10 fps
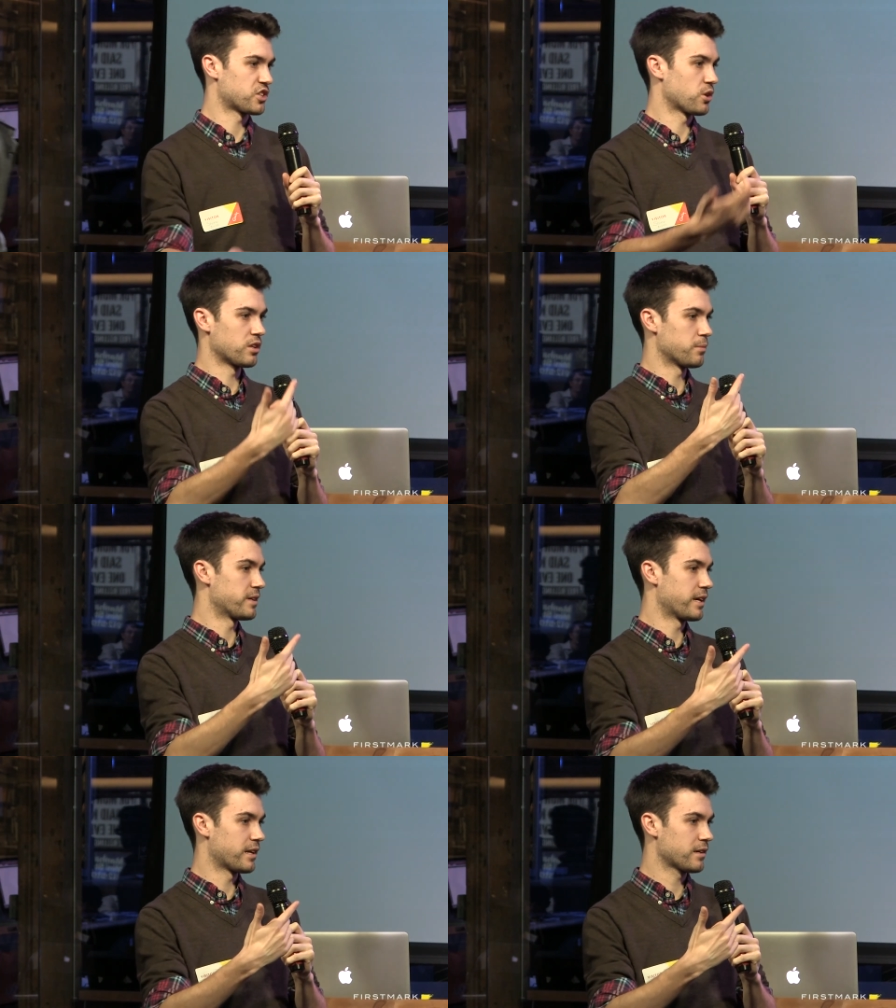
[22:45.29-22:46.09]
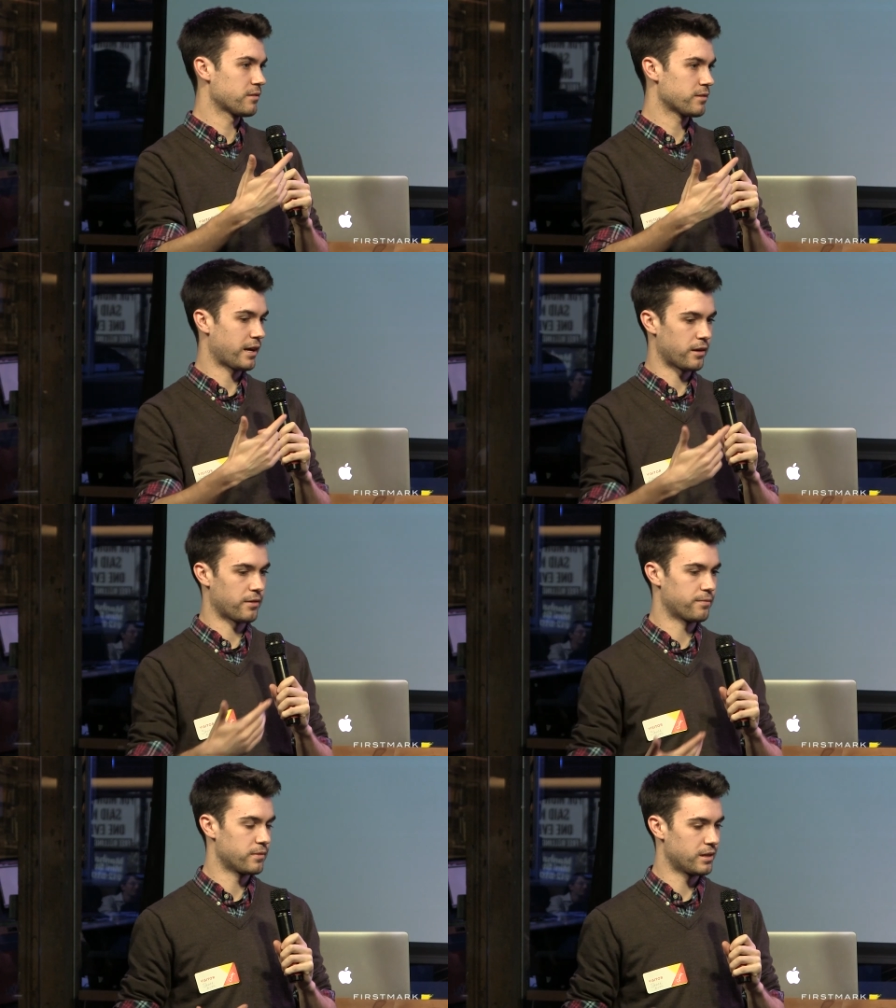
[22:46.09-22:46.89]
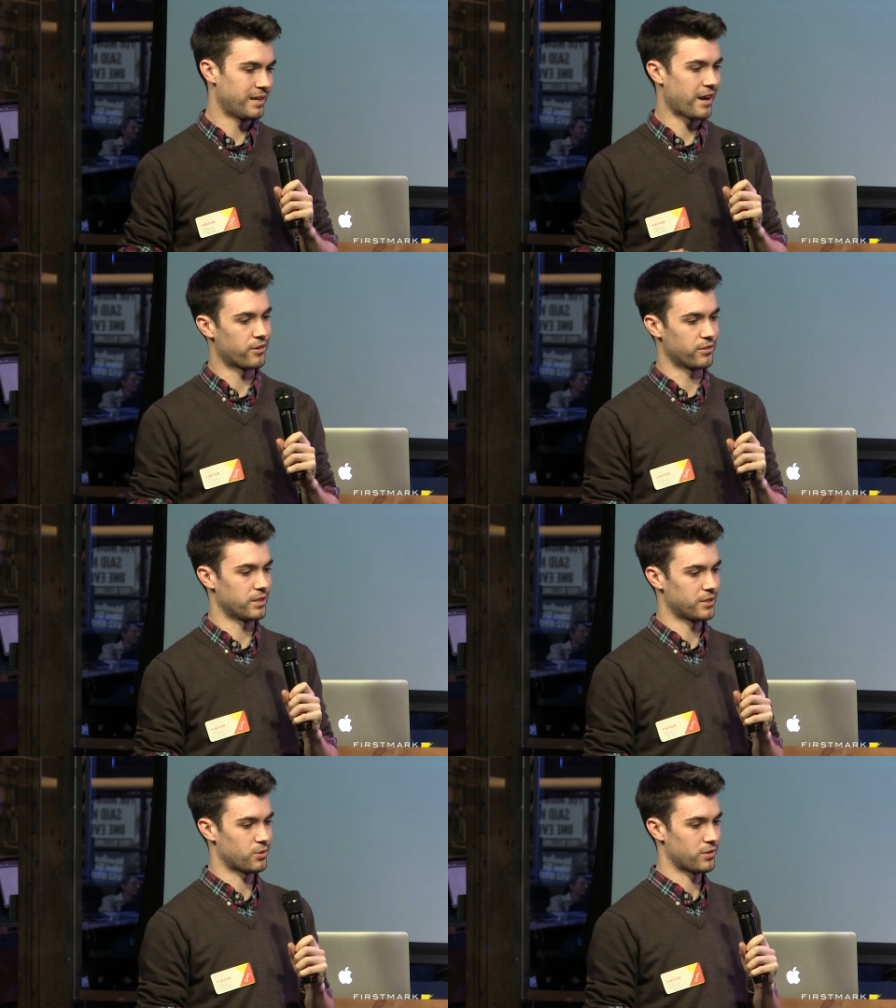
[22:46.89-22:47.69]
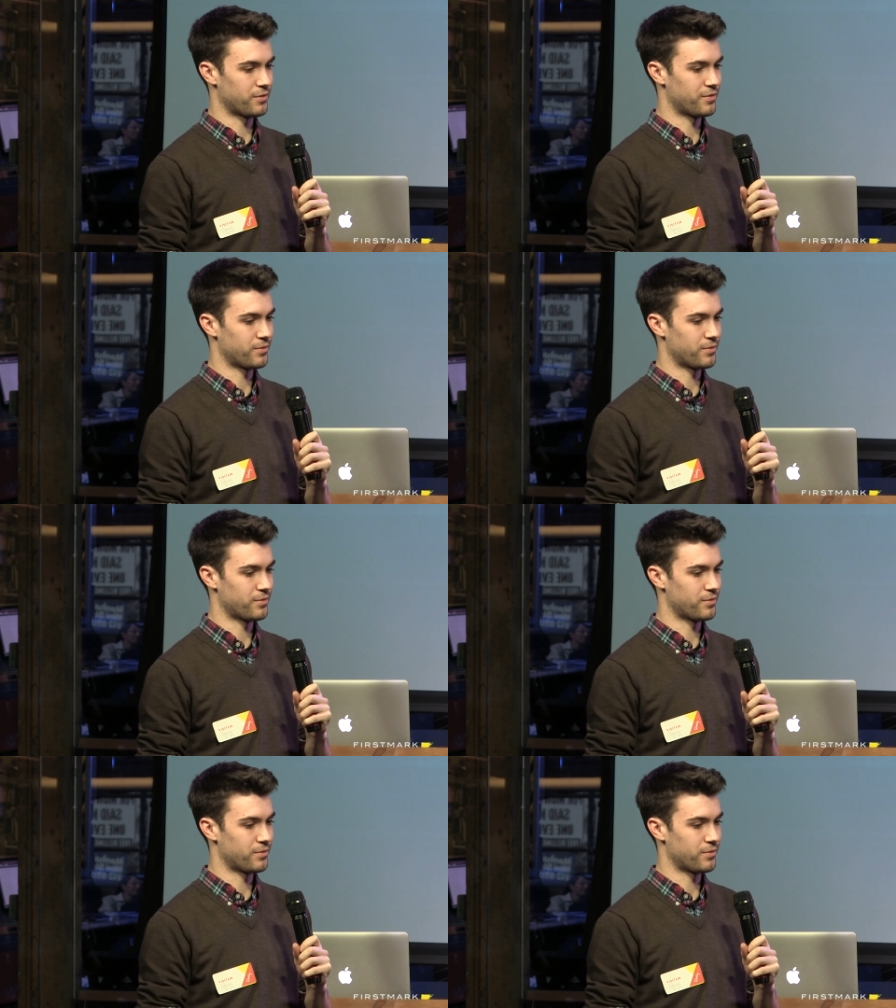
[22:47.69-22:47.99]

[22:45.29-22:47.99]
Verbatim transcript: I showed at the beginning that are inherently sort of